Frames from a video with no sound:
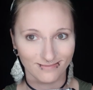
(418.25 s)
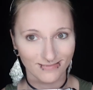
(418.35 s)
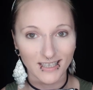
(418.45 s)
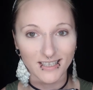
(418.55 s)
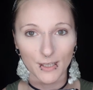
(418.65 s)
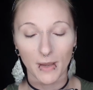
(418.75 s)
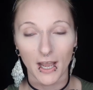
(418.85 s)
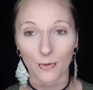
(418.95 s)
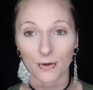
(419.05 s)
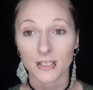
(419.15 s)
I said that
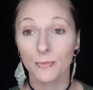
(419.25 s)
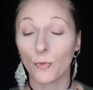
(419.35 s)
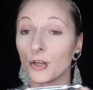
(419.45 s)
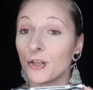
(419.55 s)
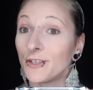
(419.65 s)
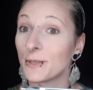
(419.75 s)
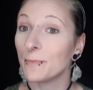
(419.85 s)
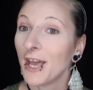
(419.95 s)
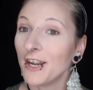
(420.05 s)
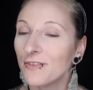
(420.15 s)
backwards. I'm going to use the
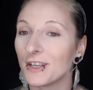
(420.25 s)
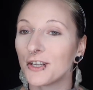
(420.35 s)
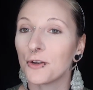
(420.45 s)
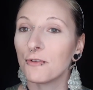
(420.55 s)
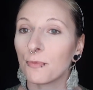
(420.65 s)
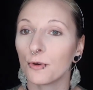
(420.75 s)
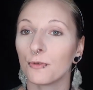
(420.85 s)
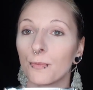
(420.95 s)
Benefit Goofproof